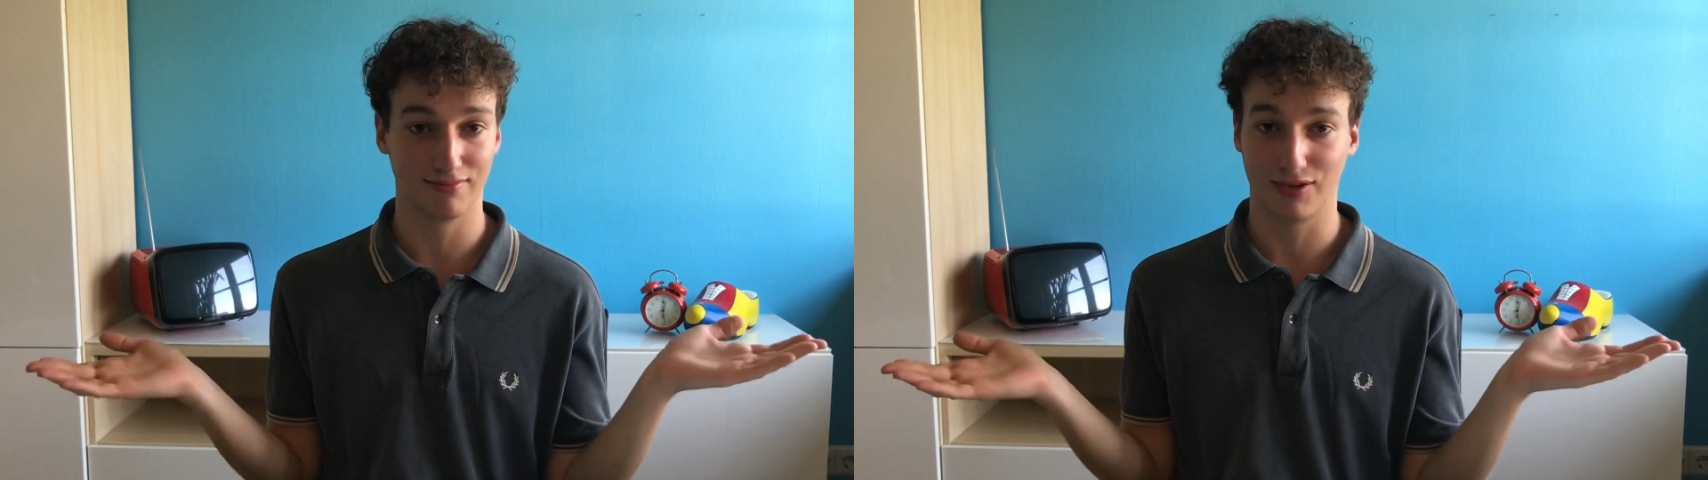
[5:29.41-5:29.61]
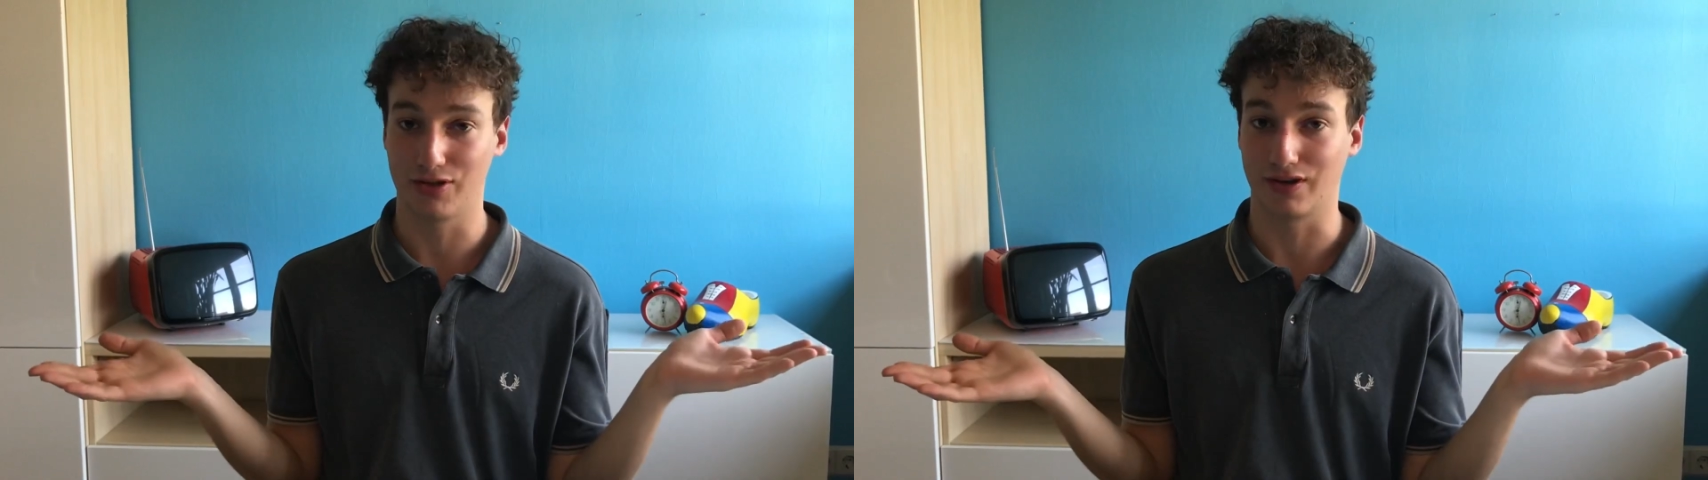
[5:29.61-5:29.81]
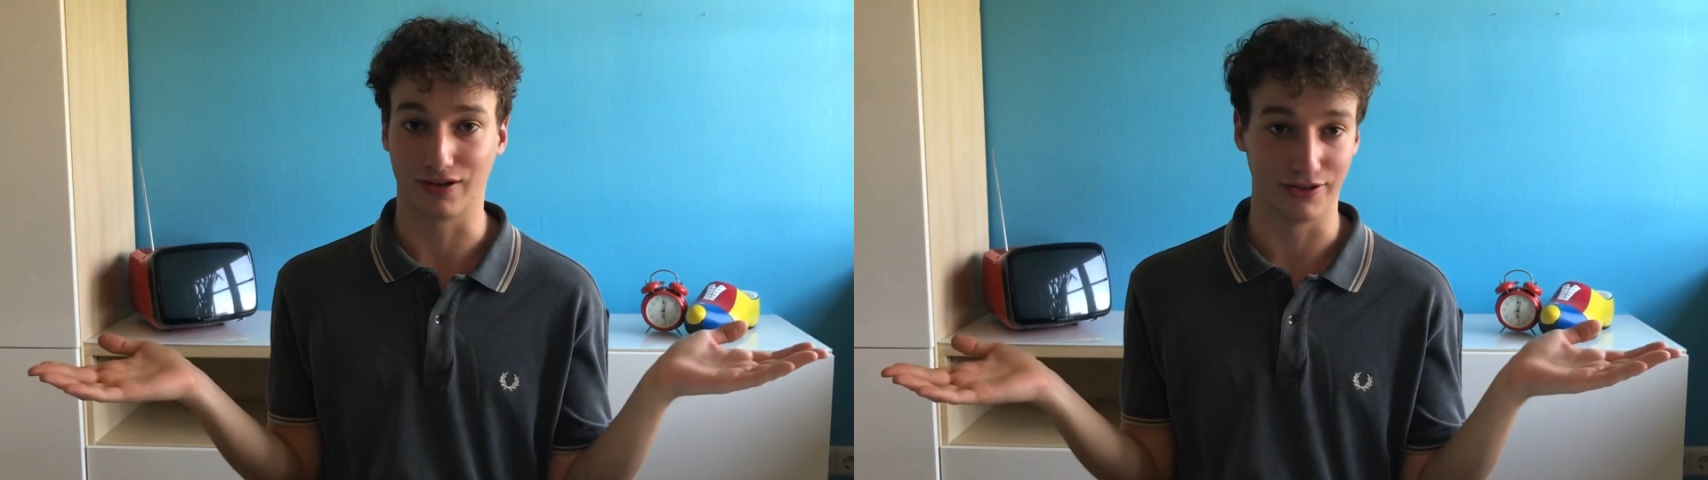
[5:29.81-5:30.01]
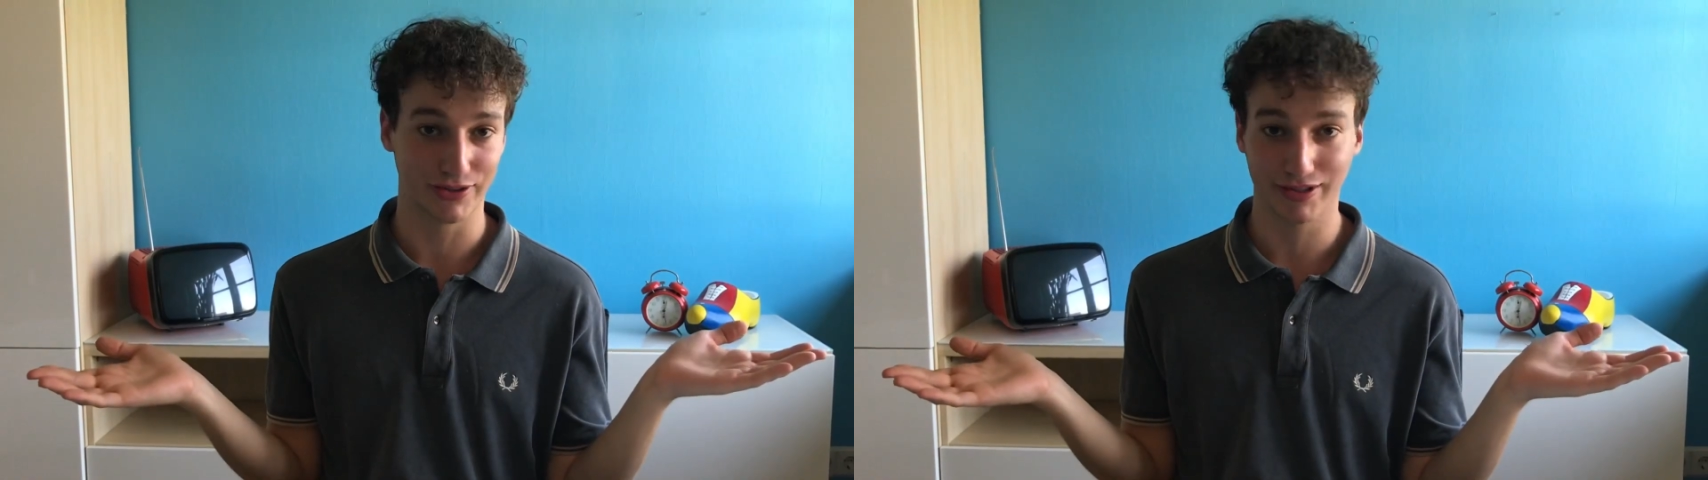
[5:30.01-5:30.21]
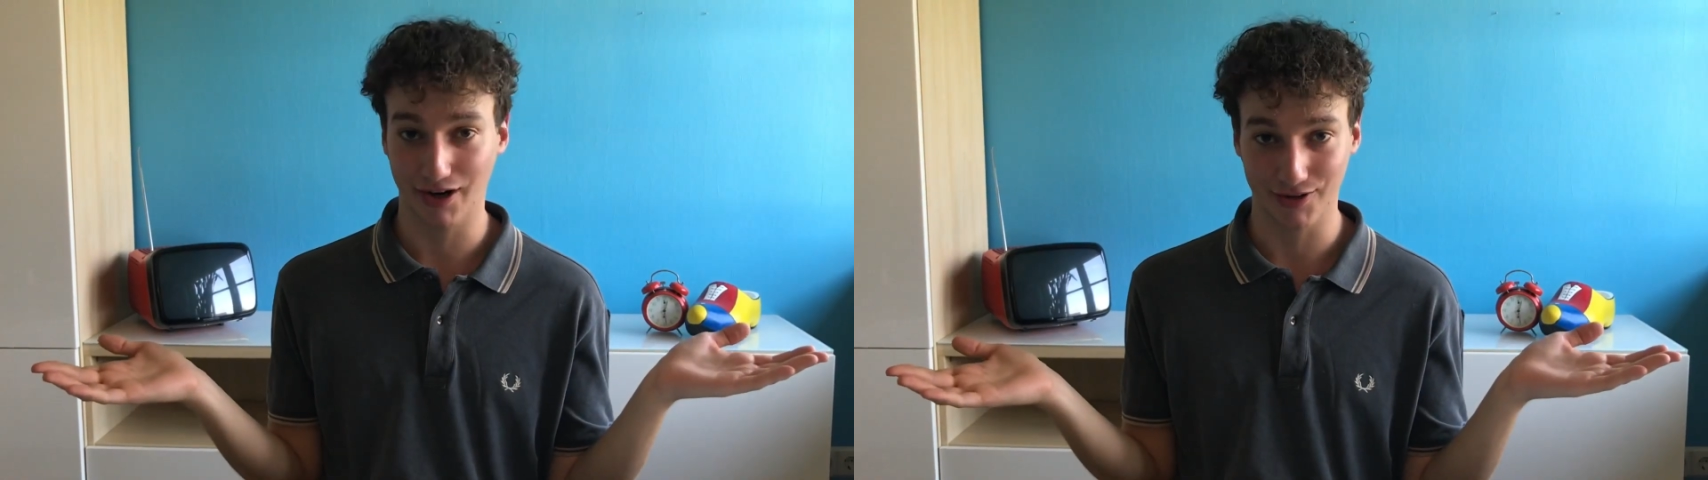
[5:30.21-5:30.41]
you're good to
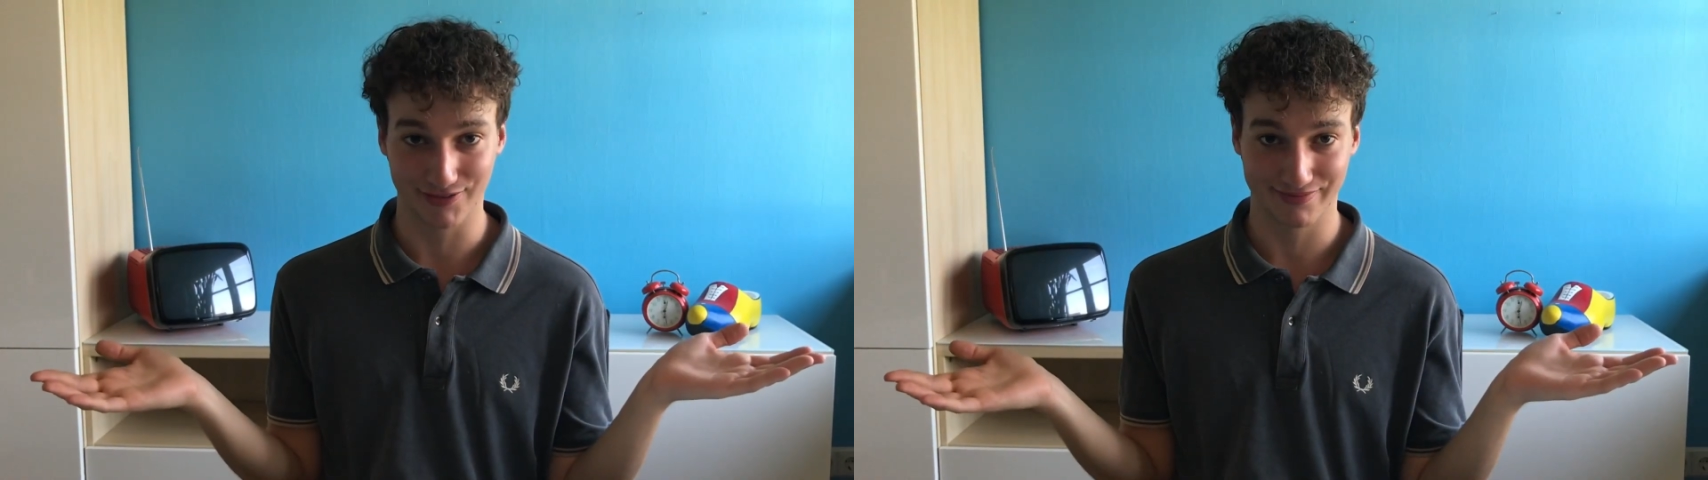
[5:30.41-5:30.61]
go.